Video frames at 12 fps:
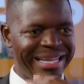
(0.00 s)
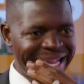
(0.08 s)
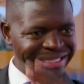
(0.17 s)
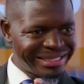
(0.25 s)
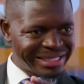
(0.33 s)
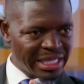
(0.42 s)

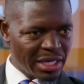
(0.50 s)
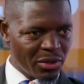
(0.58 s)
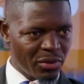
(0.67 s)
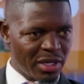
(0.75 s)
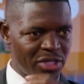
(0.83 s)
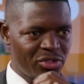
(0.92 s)
large
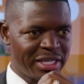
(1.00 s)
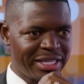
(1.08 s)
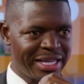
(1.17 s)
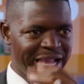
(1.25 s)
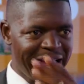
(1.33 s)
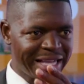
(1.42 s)
scale. And you're
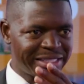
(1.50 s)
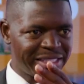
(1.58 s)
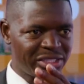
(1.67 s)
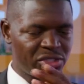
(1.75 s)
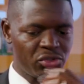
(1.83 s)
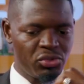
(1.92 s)
getting access